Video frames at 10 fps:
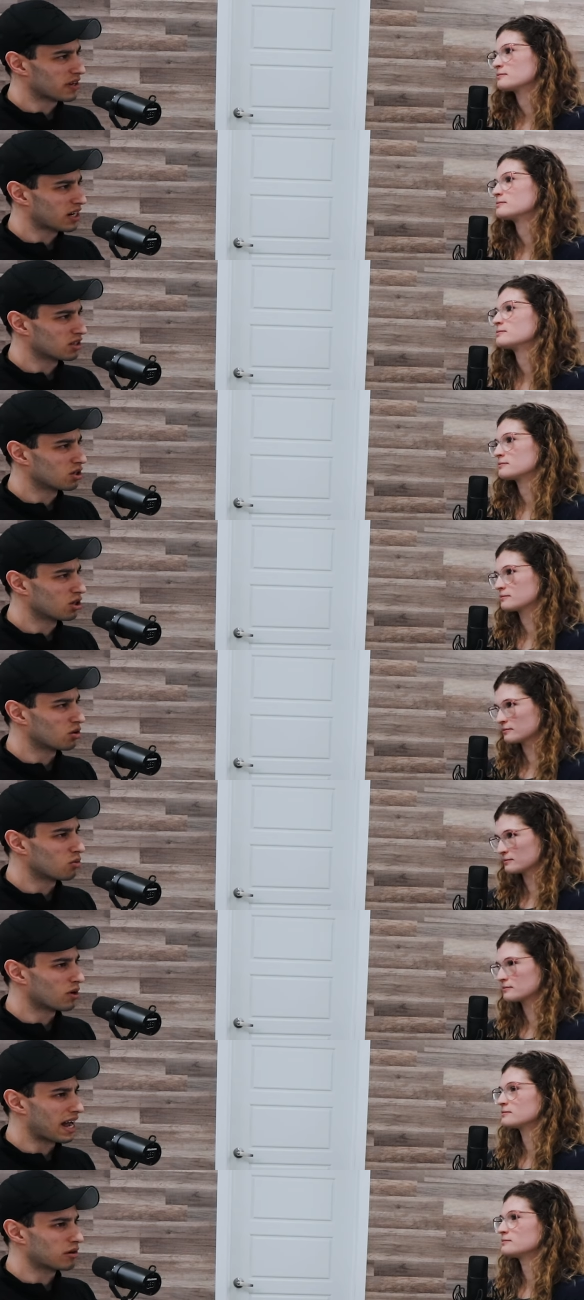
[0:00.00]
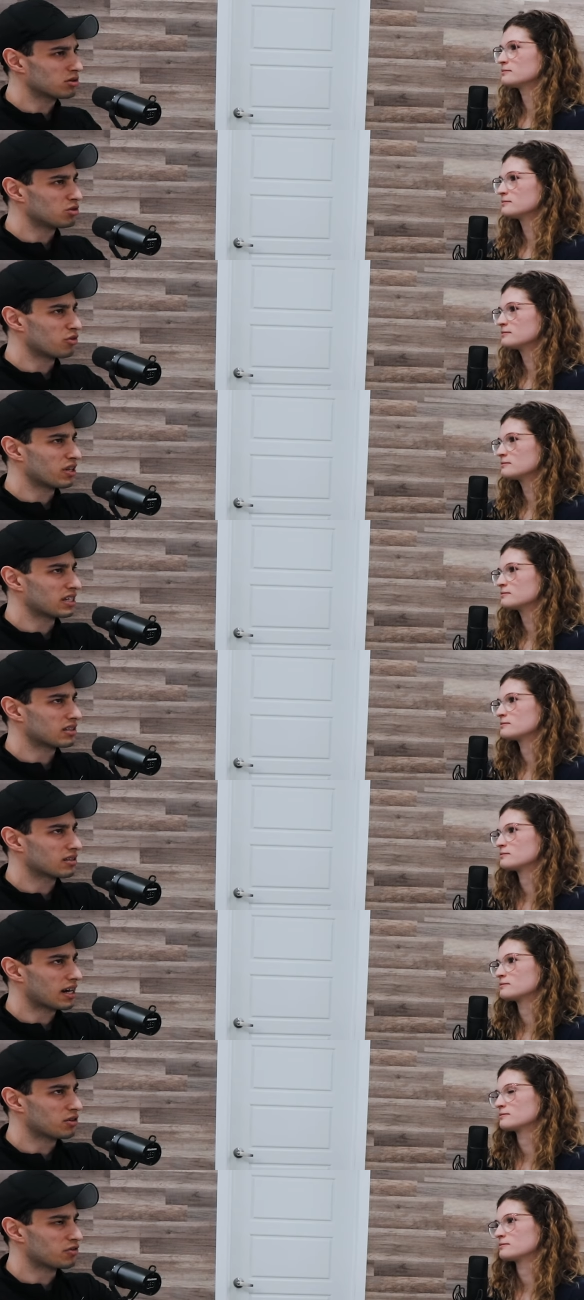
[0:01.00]
Speaker 1: of how to cook how do you think
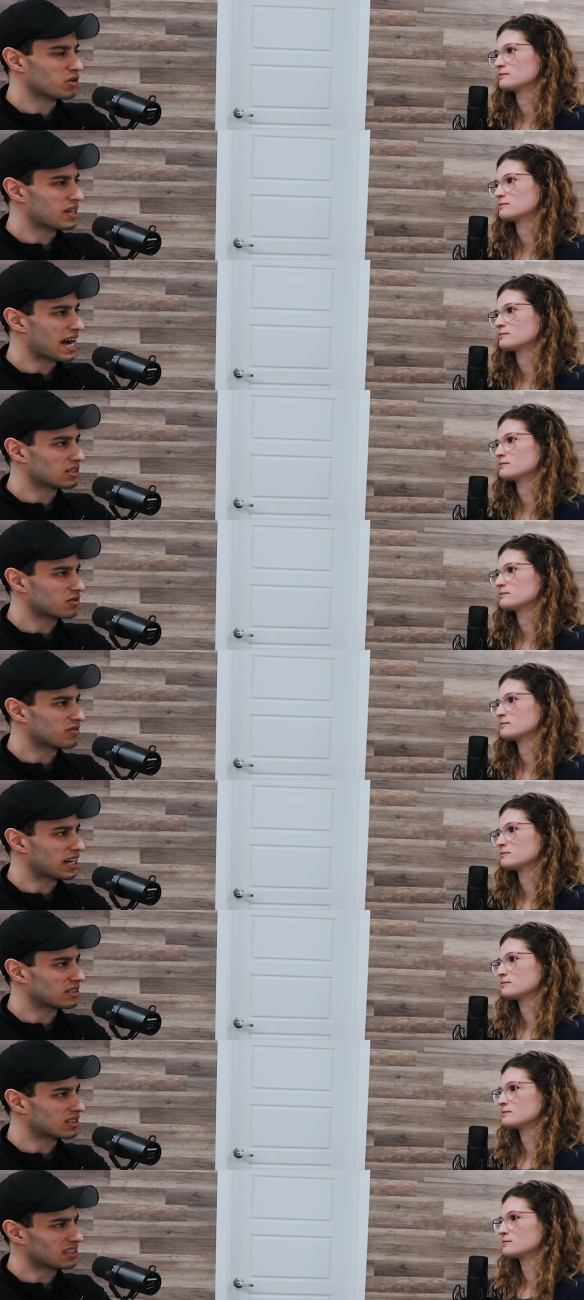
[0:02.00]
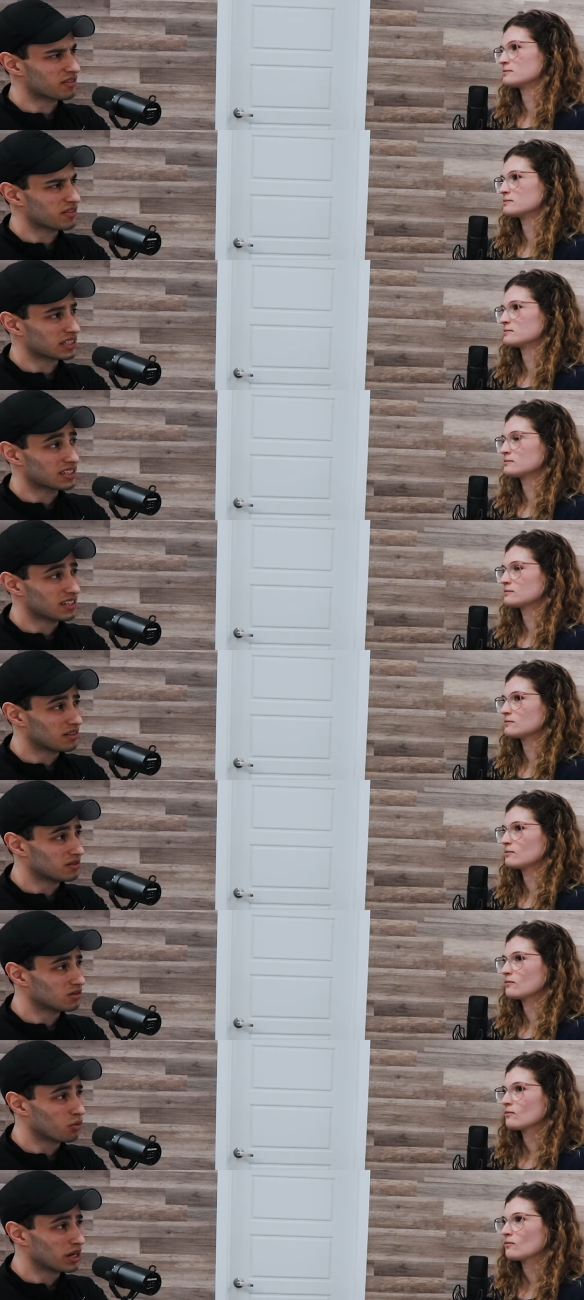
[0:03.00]
how do you feel that's affected has that affected any
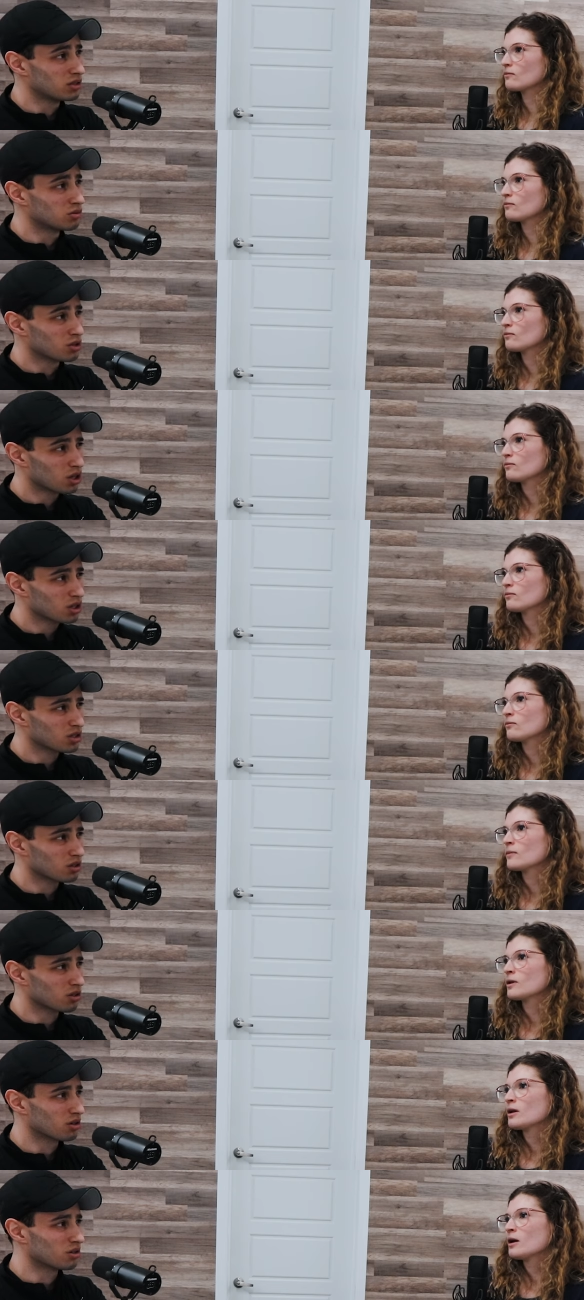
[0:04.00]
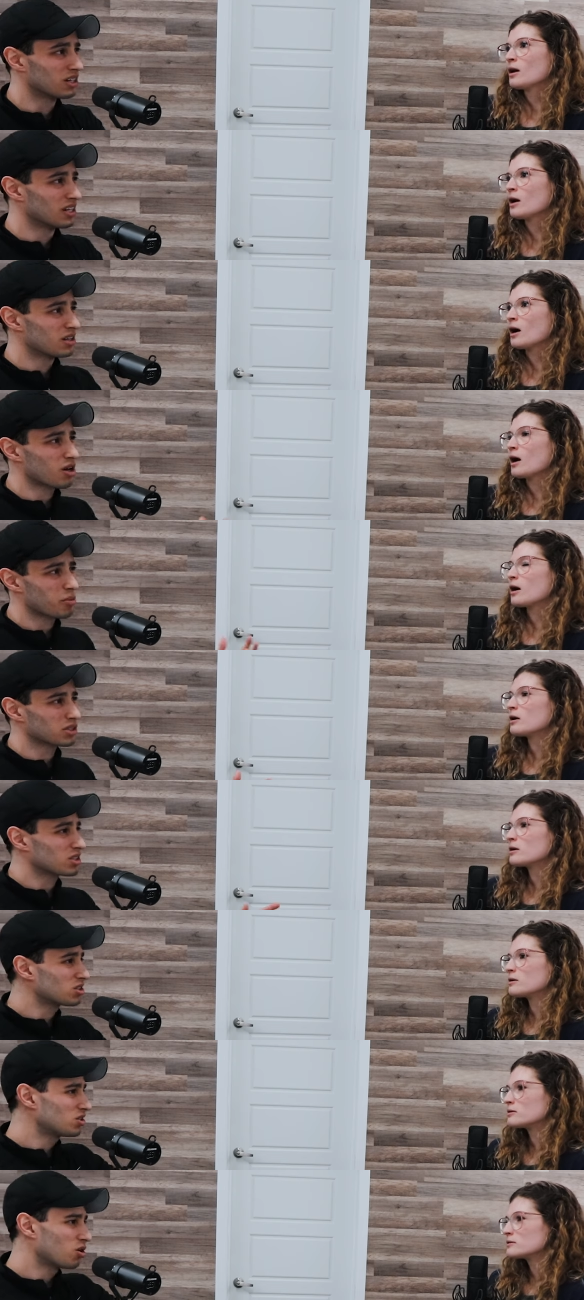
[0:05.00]
the way you cook or thought process
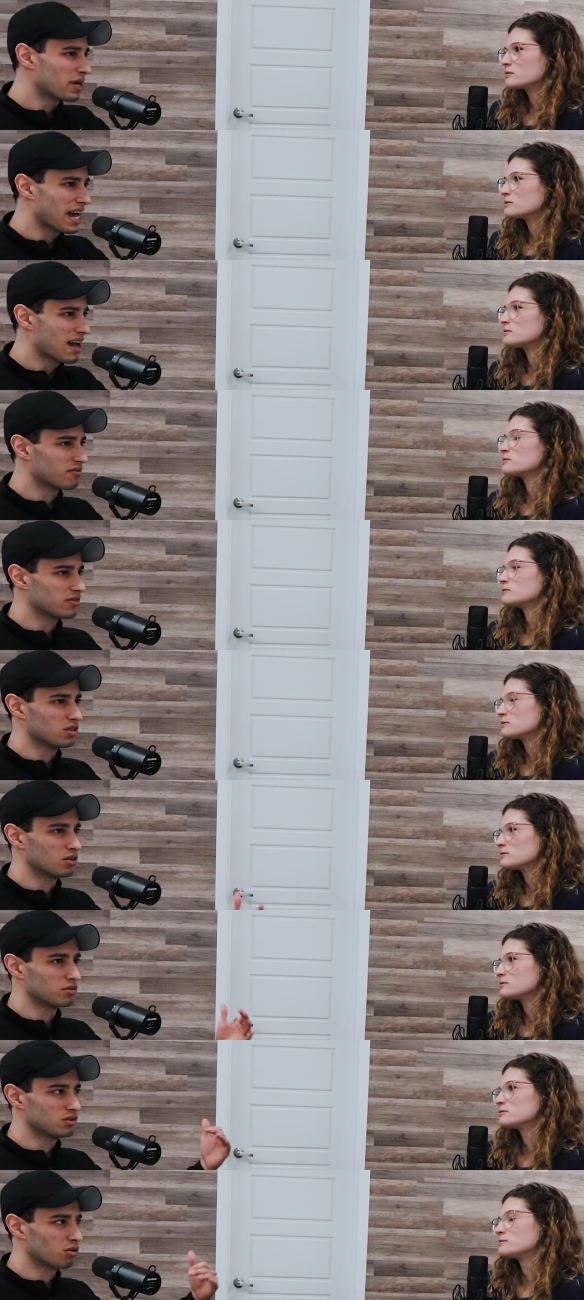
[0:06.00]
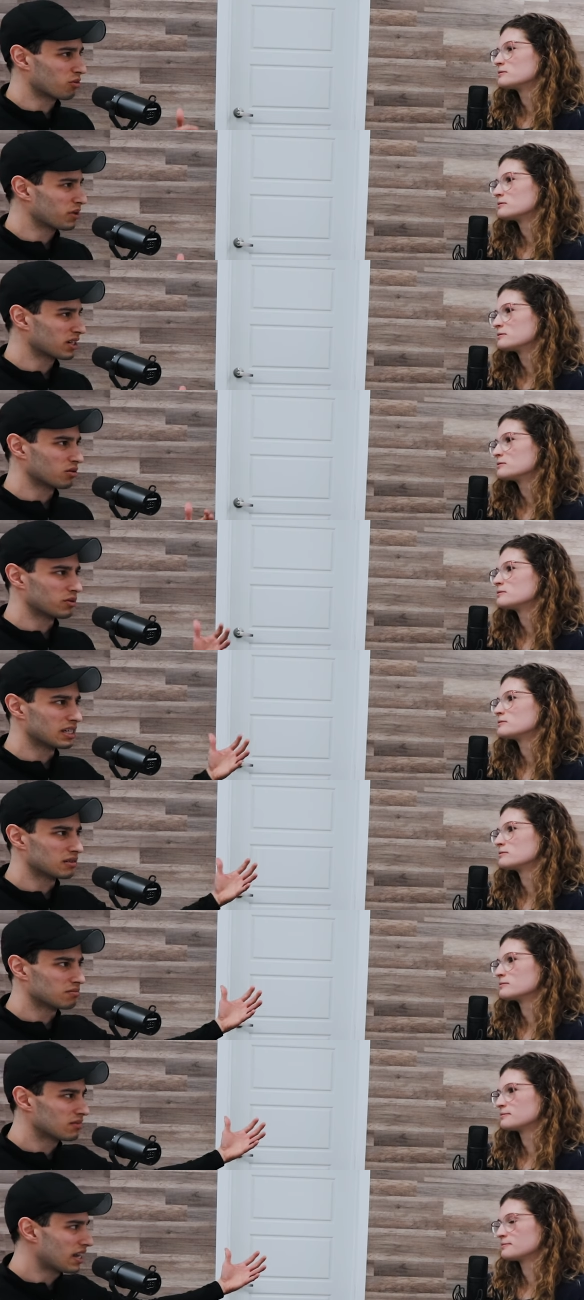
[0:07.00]
because you know we have you know in north america we
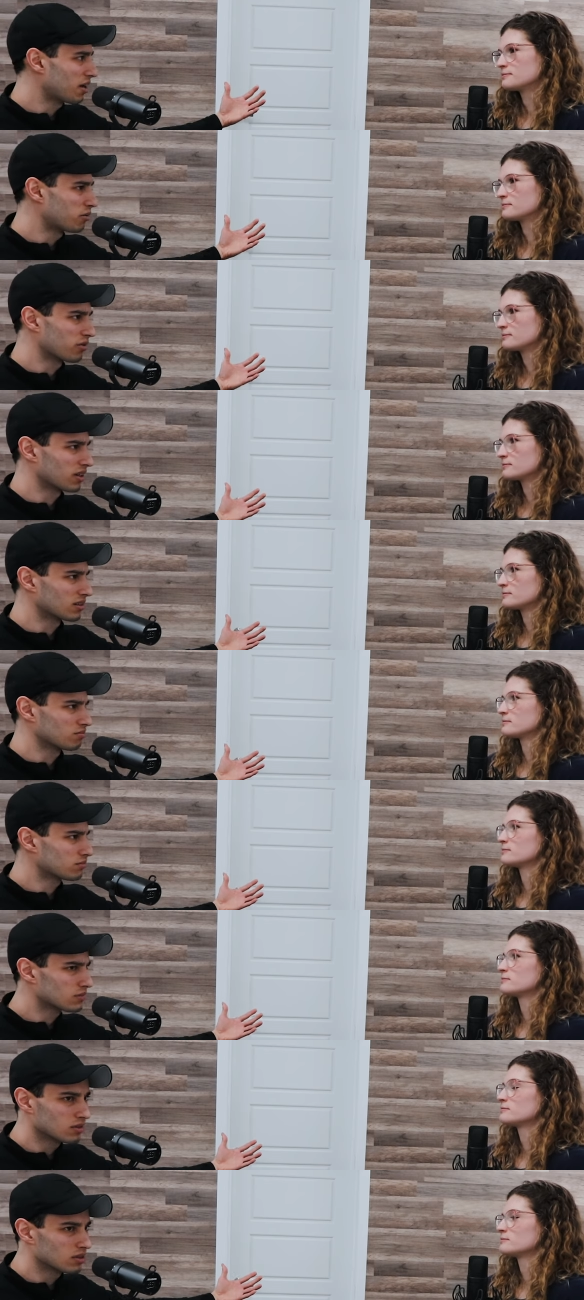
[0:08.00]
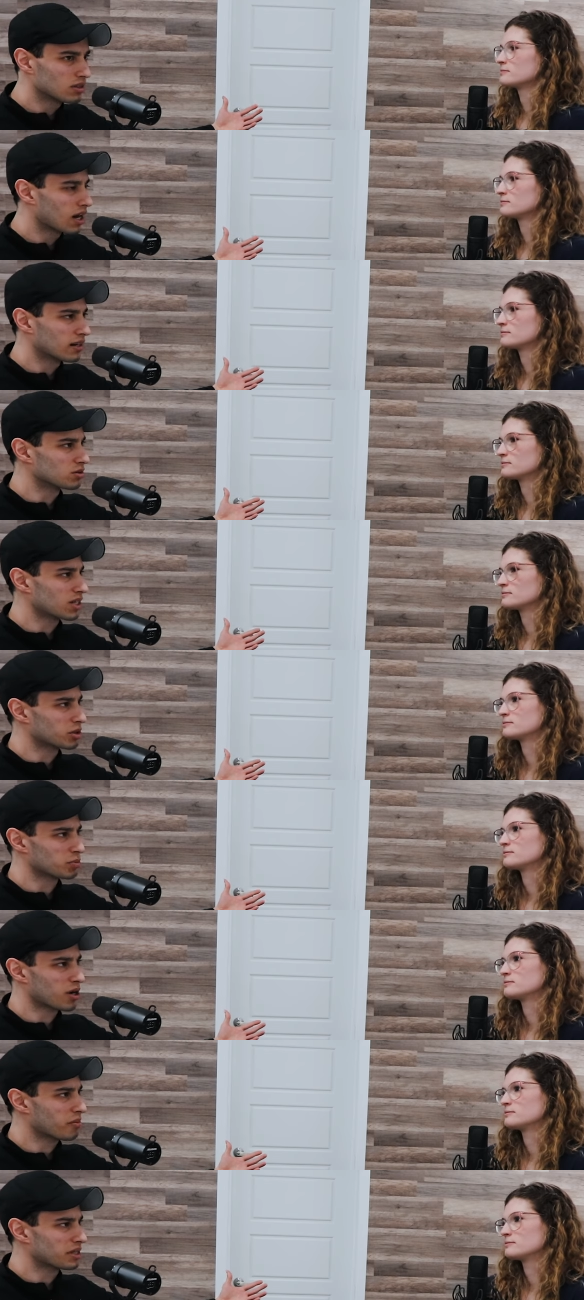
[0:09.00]
get hit with like God knows how
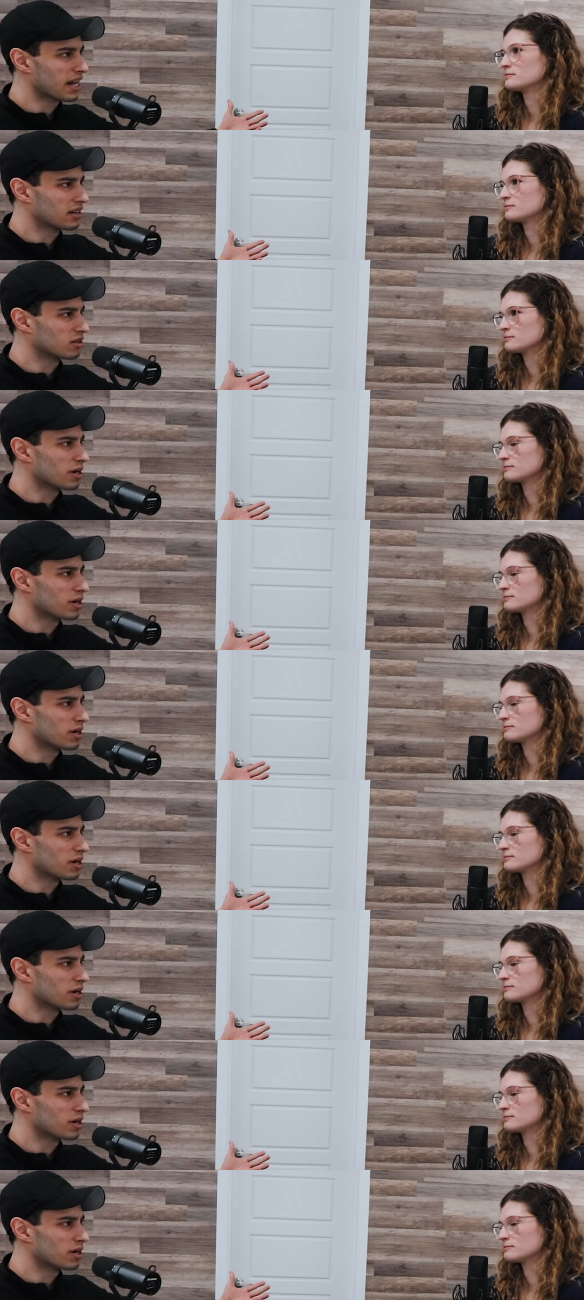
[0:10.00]
much propaganda